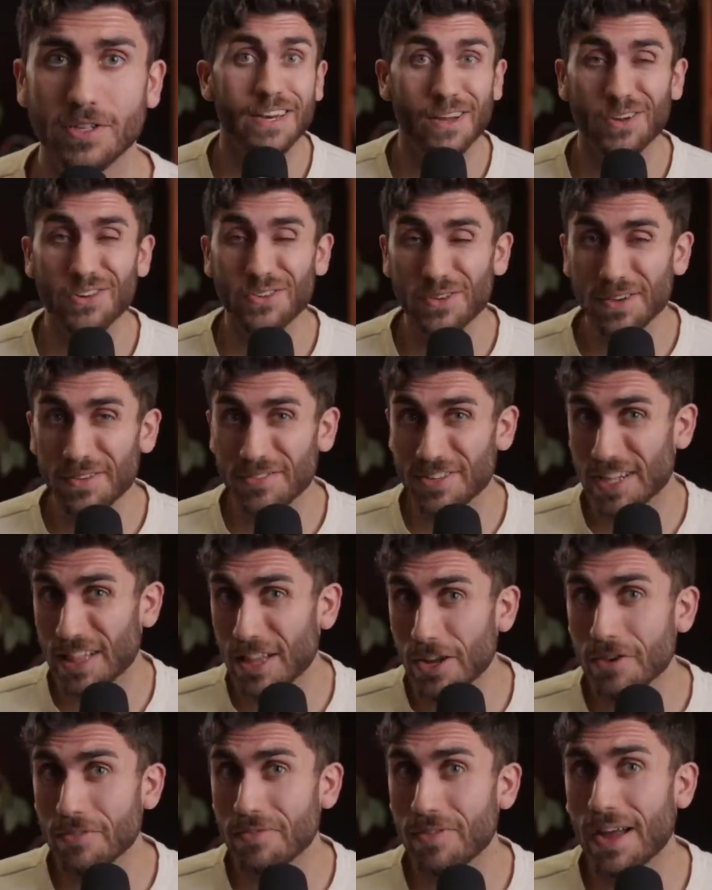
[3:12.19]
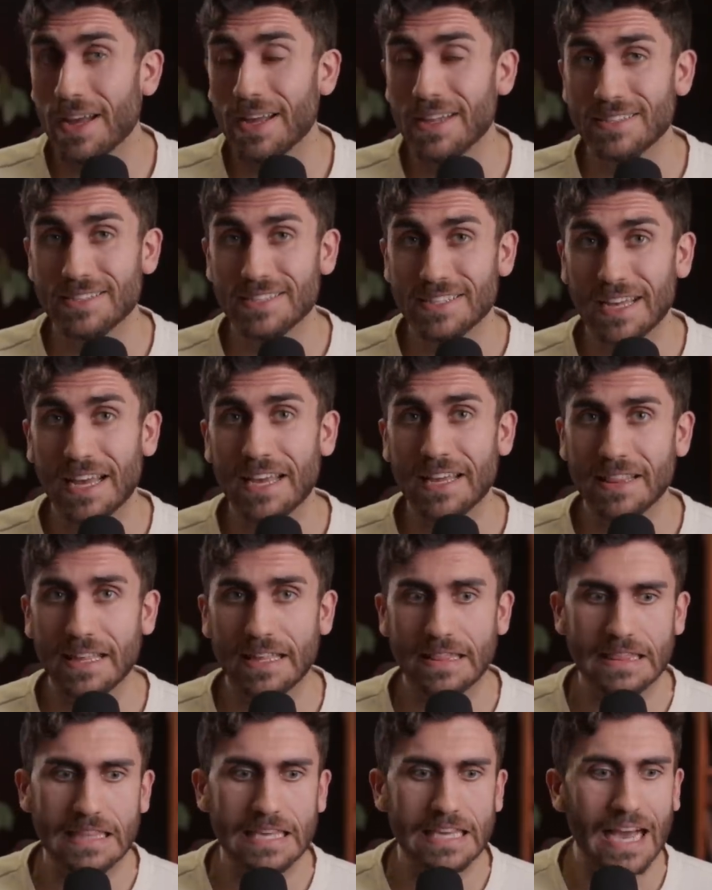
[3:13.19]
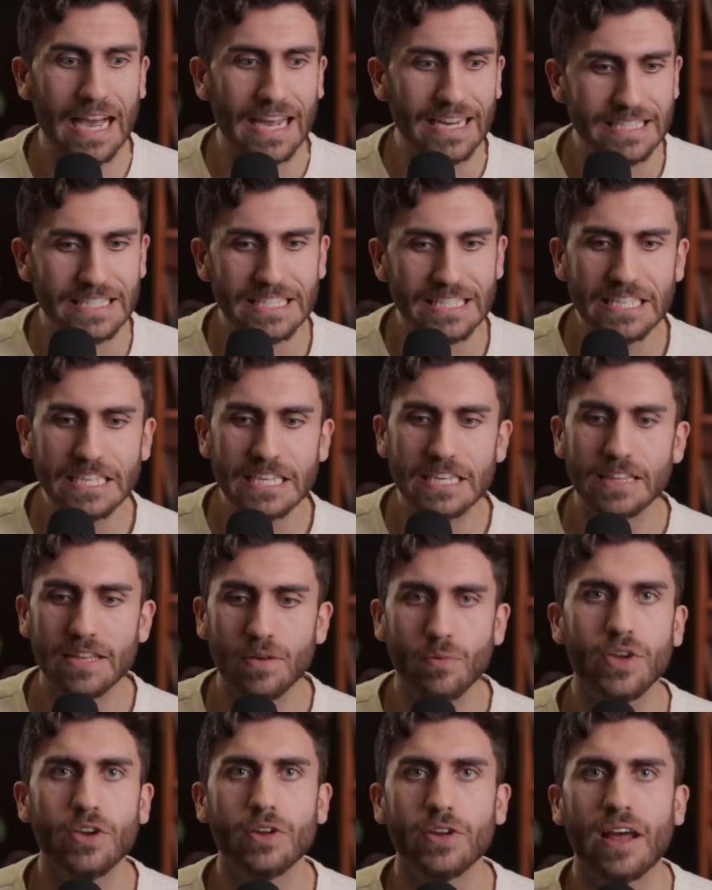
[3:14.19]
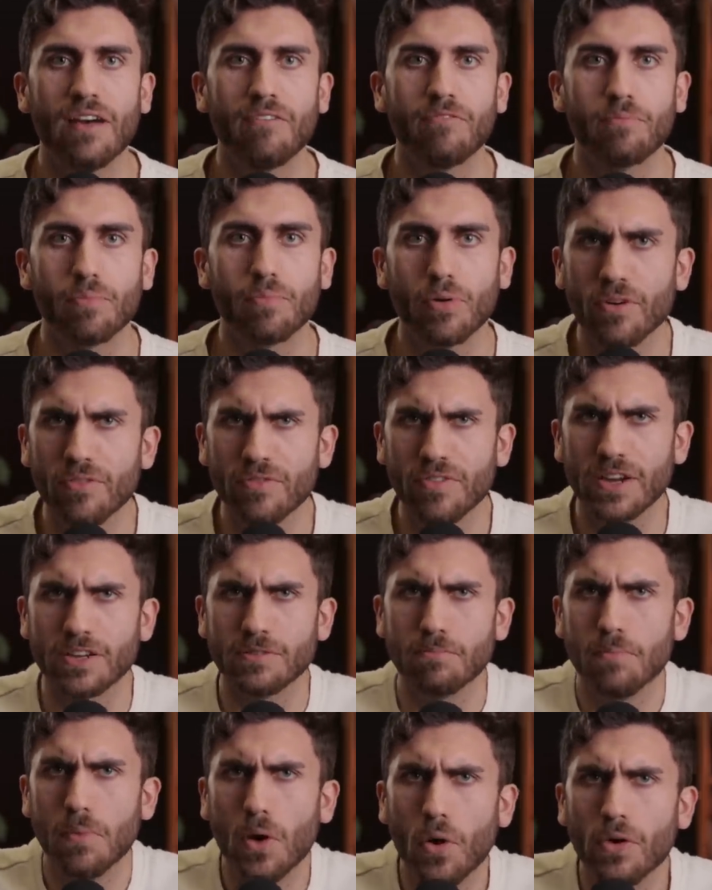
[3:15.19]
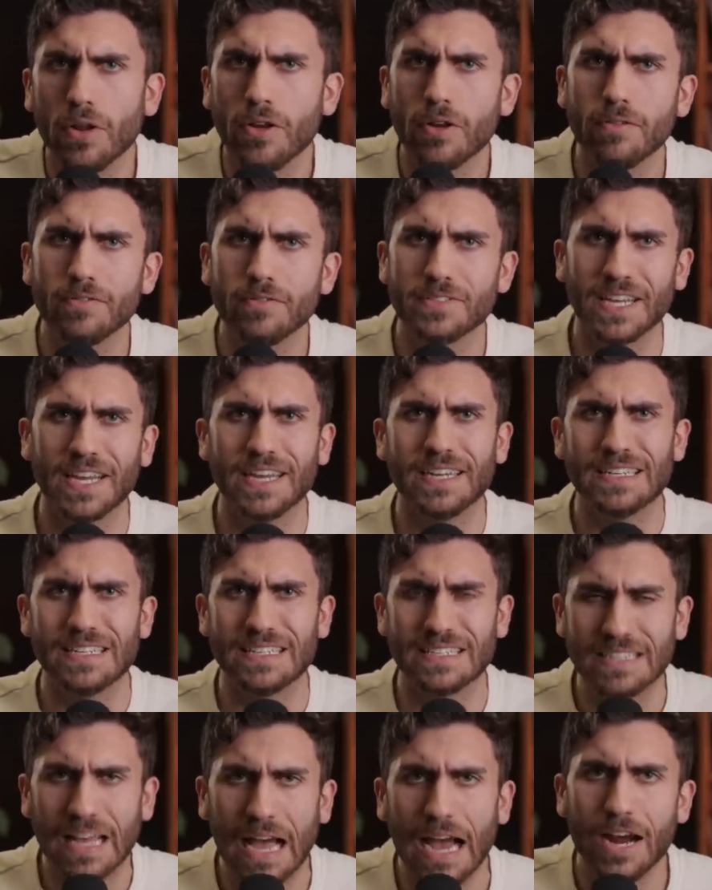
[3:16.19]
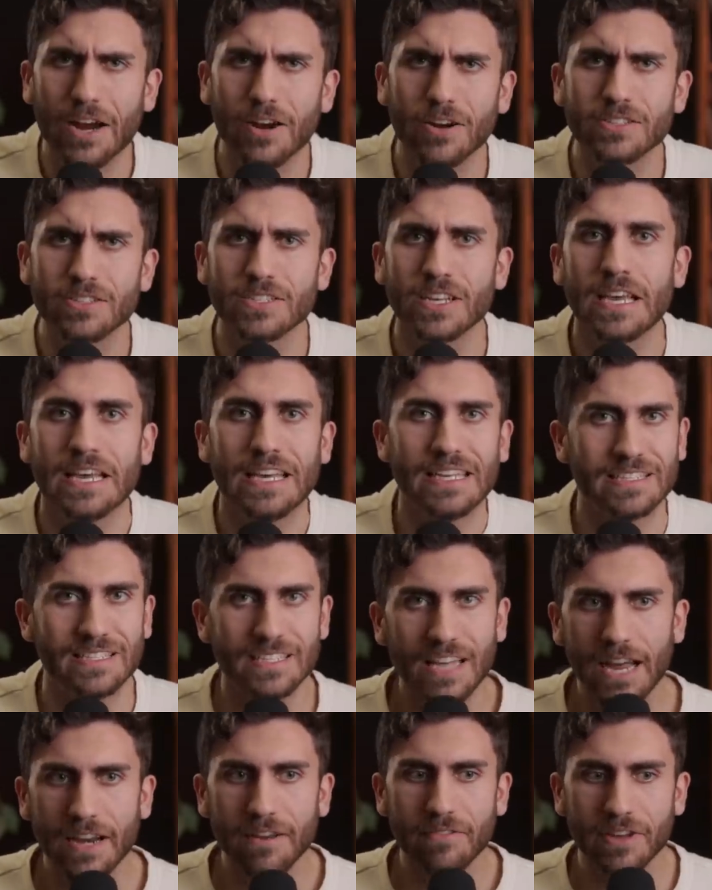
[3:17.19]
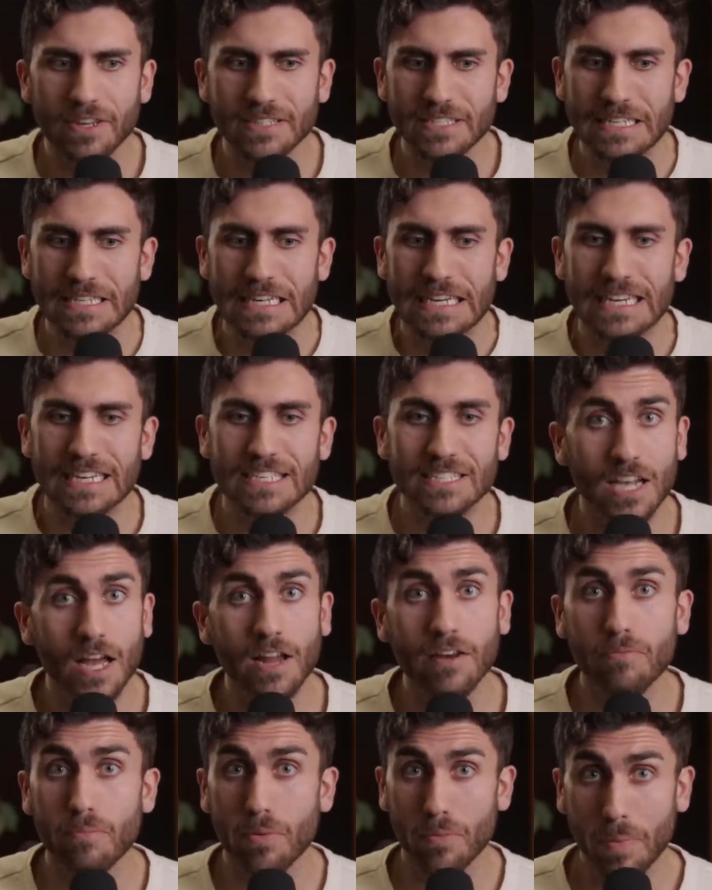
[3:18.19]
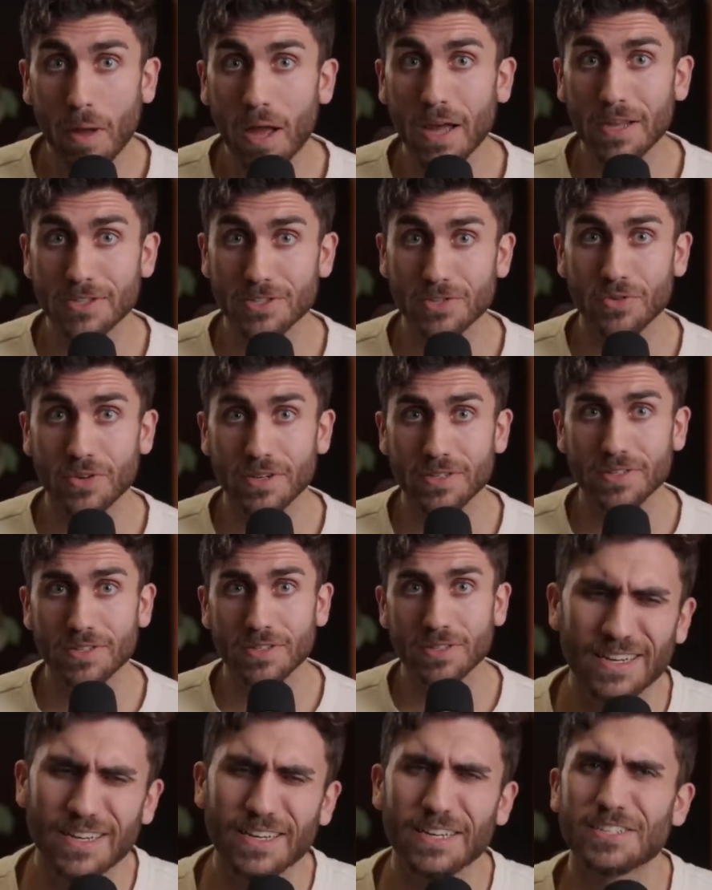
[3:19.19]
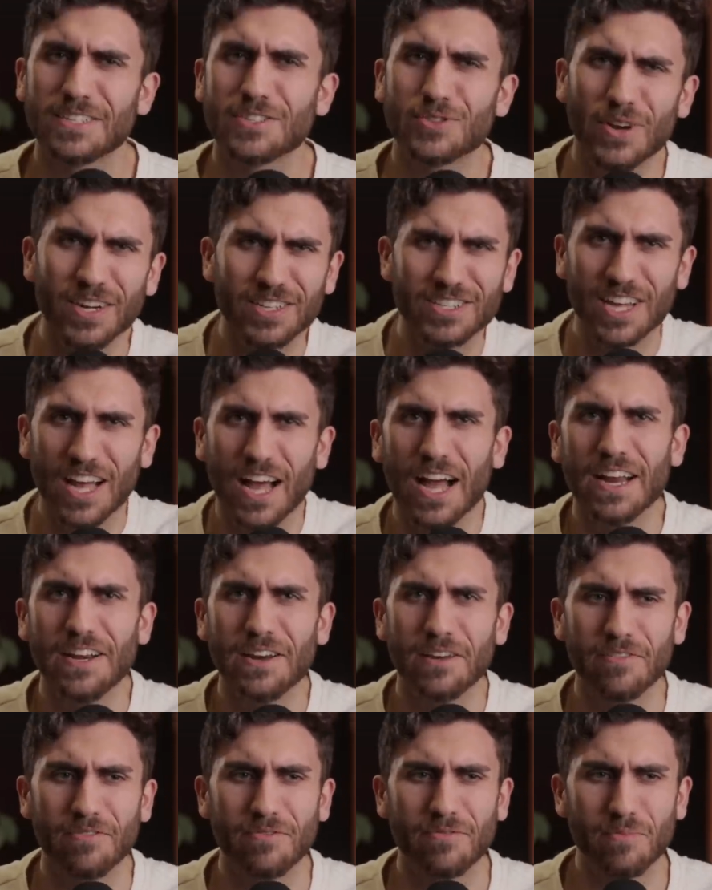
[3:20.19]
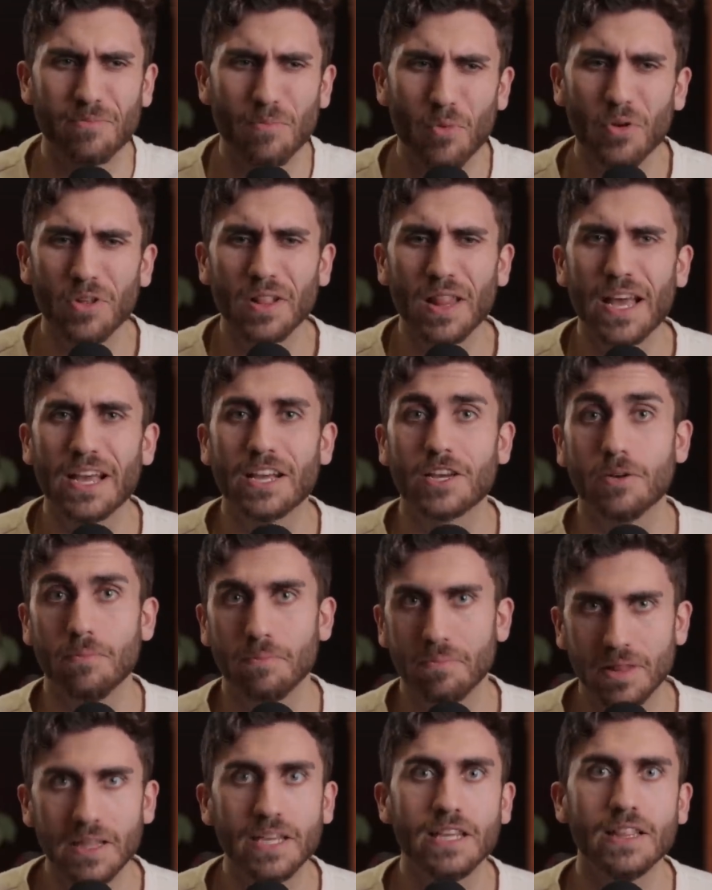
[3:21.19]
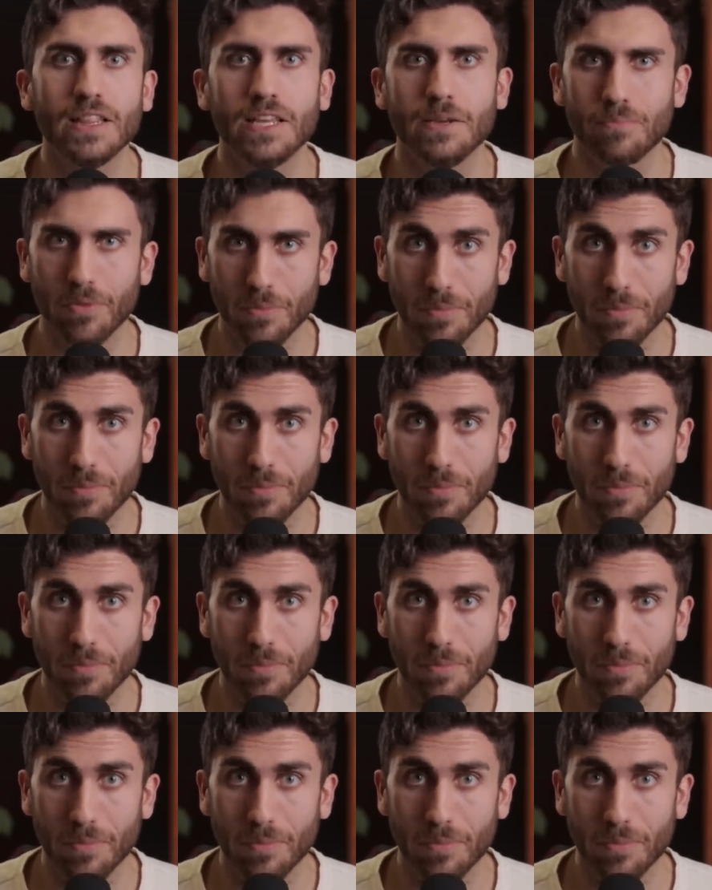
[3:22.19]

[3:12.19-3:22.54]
Now, I do have to clarify in saying that the idea that we could have perfect motives and desires inside of us is kind of preposterous. Uh, scratch kind of more like completely